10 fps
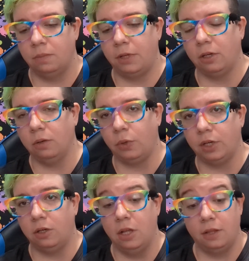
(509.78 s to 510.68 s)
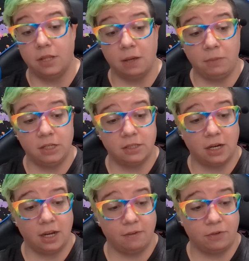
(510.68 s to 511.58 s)
picker wheel, that means
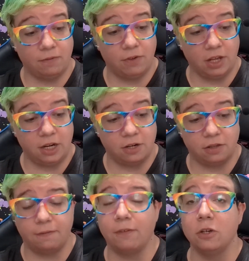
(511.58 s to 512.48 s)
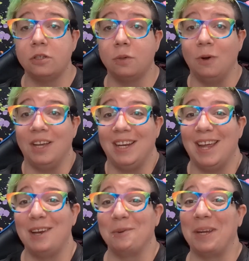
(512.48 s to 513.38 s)
that I have to find the first
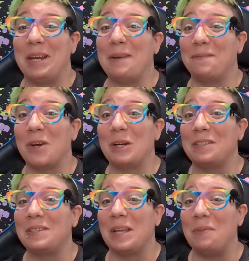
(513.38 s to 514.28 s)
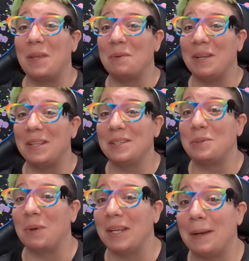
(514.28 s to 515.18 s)
one and read it first, and then read
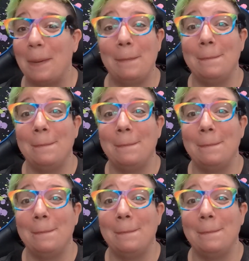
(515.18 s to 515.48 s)
this one.